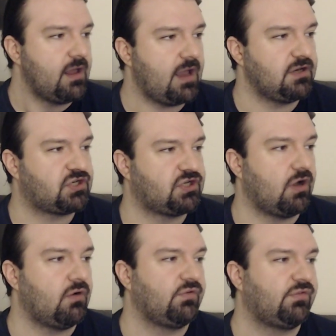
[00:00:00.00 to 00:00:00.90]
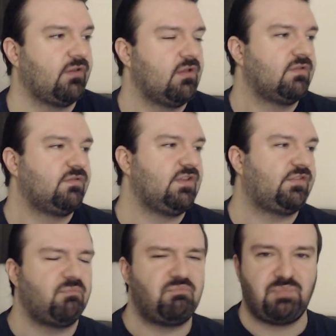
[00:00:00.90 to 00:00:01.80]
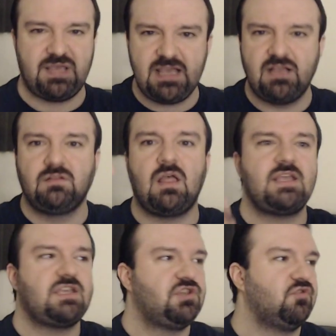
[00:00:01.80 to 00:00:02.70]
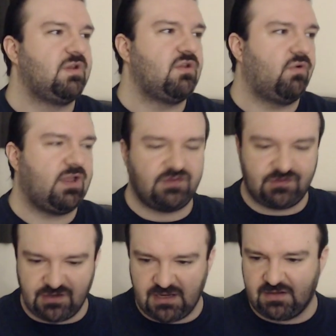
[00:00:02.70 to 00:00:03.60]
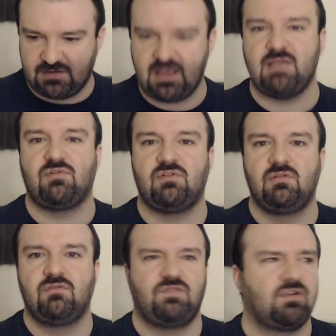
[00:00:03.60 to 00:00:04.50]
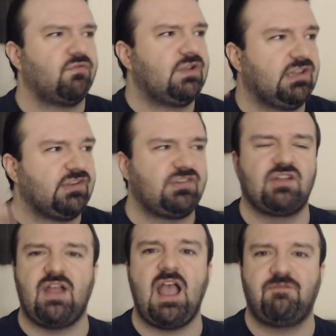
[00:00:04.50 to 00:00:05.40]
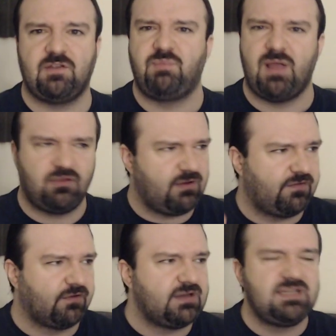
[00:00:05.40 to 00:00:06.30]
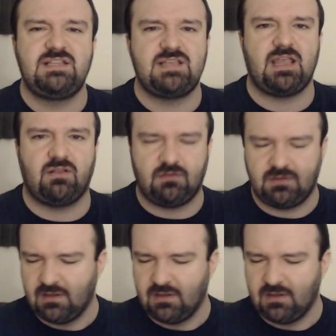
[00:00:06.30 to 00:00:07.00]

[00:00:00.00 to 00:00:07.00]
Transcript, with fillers: And it shows this pig like humanoid sitting at a table. Very realistic graphics, by the way, very detailed.